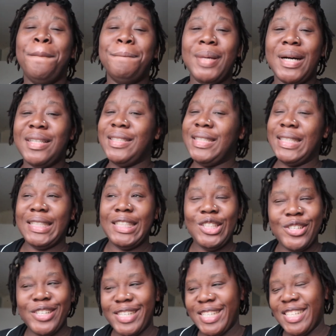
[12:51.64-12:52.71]
But they
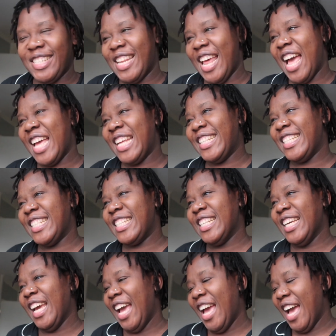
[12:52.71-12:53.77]
did understand.
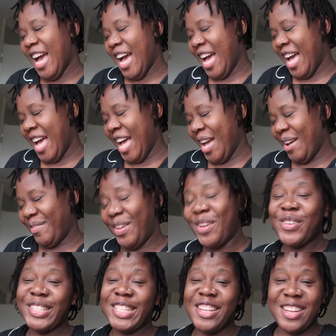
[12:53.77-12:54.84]
It
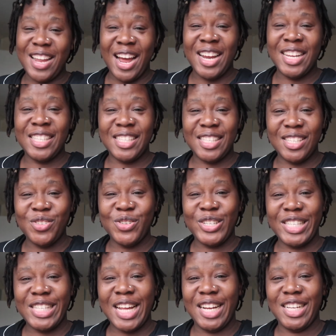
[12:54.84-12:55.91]
was
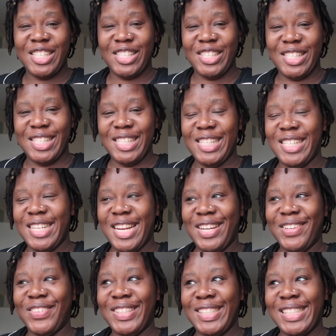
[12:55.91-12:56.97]
nice to see
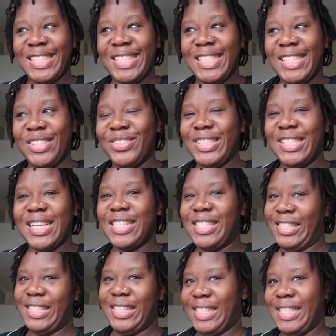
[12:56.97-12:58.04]
them. Honestly, it was
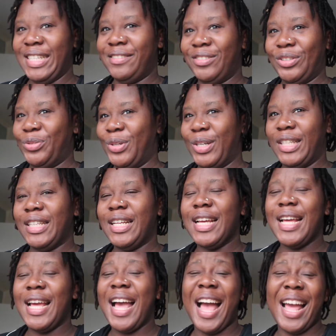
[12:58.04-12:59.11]
nice to see everyone.
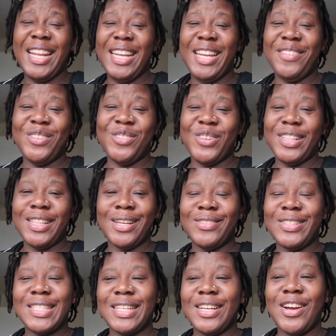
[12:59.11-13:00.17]
I didn't even want
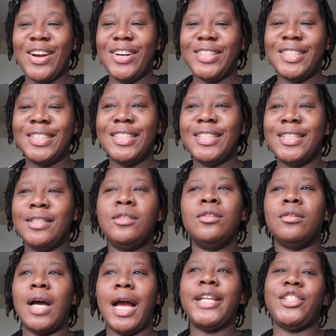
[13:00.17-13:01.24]
them to go.
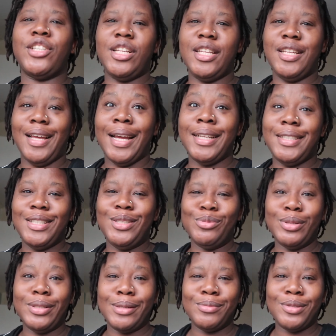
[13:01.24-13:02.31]
No, actually, I did
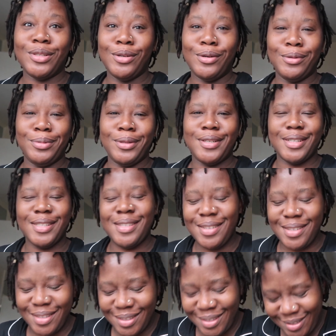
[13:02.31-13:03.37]
want them to go because.